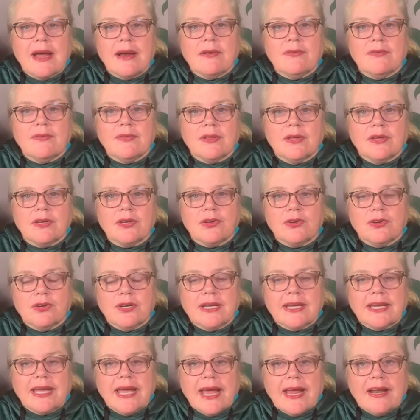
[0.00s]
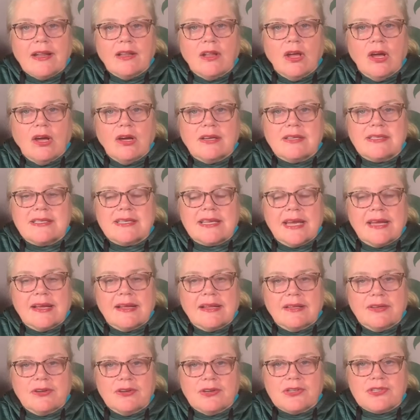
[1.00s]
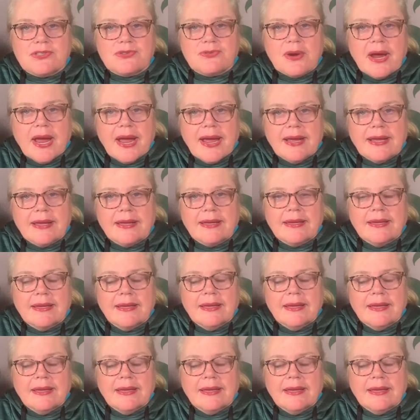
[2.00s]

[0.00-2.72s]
out of the current catalogs and clearance rack.